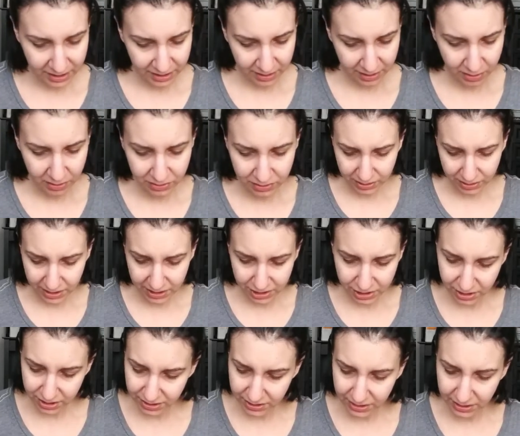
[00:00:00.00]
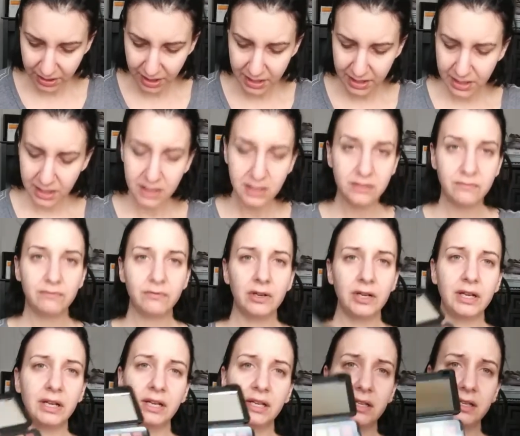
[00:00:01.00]
And it's just, like, it's
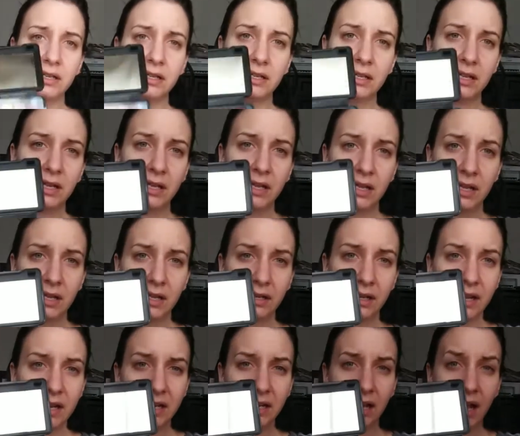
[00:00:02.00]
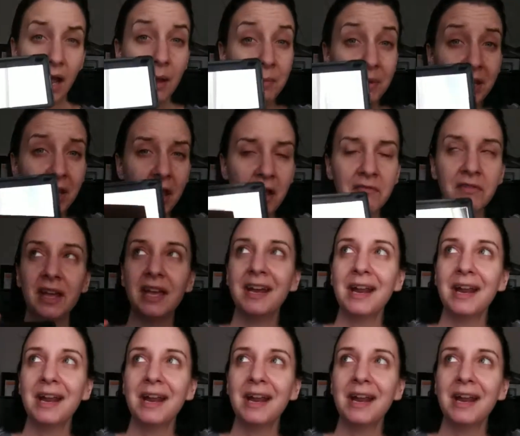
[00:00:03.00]
freaking, like, I'm in love.